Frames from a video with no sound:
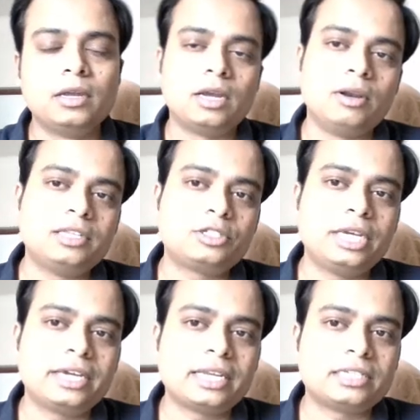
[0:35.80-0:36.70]
Now let's
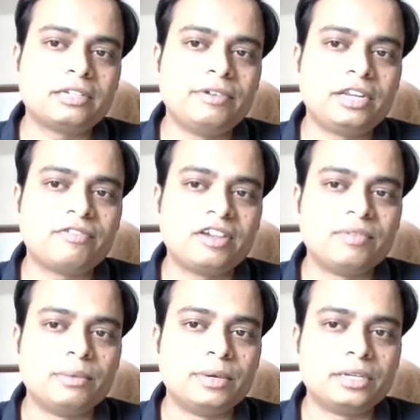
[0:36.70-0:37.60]
take it as seventy-five
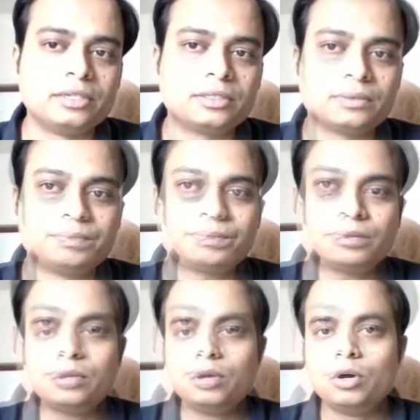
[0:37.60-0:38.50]
millimeters.
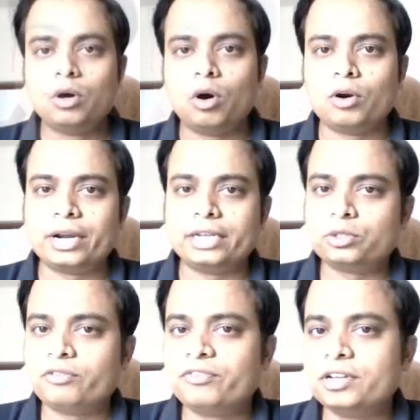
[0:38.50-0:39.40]
Alright,
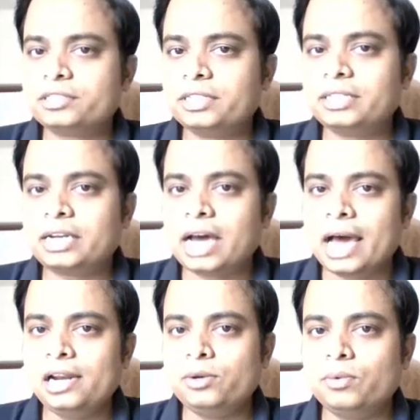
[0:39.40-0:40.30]
so the first thing that
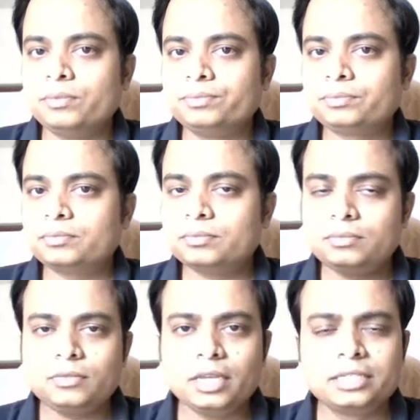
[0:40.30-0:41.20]
I'll do
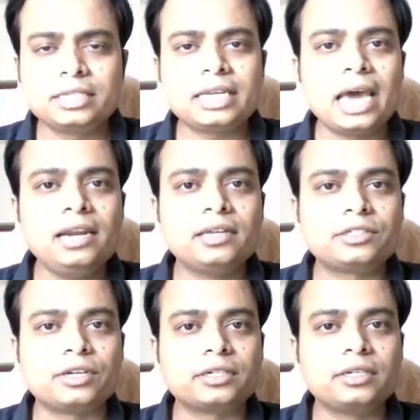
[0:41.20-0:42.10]
is that I'll
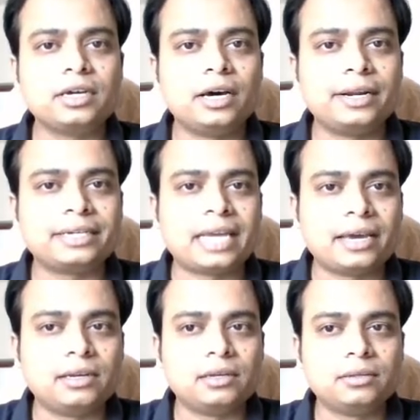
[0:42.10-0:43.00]
construct a
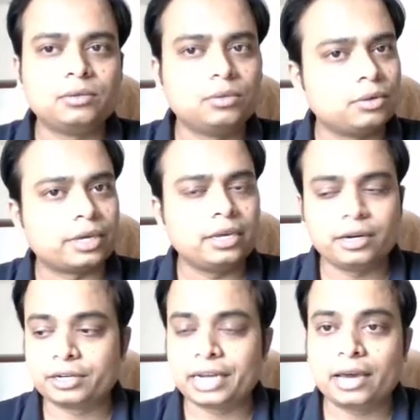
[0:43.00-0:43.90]
rectangle. Okay,
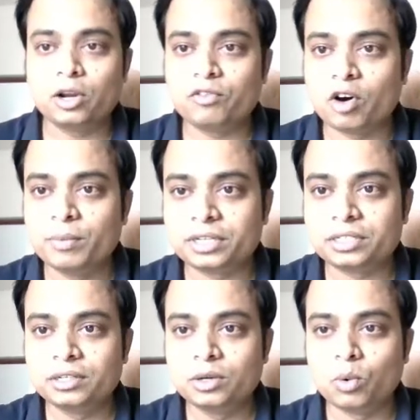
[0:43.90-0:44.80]
rectangle of how
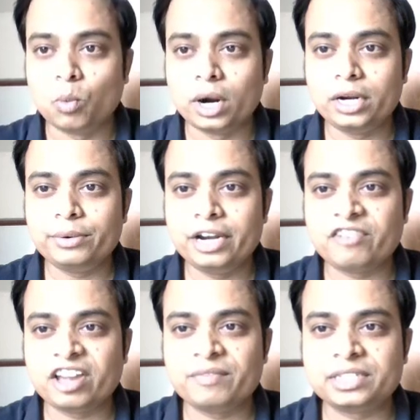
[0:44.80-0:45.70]
much? one hundred
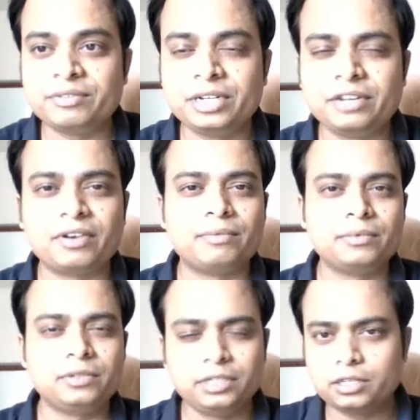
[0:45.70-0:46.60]
twenty-five by seventy-five.
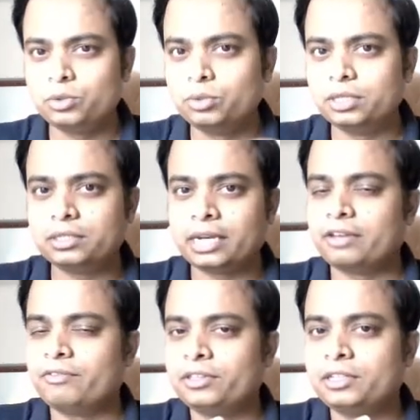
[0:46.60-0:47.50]
Just do this and
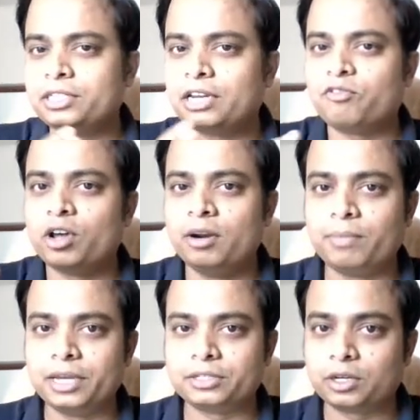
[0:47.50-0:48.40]
everything shall fall in
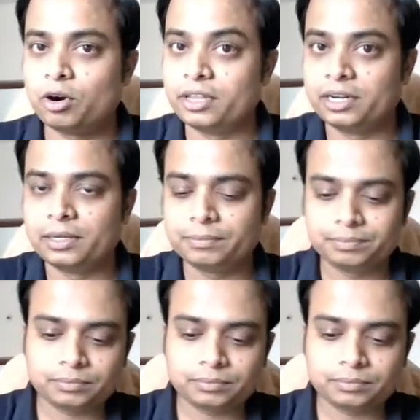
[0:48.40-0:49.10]
place accordingly.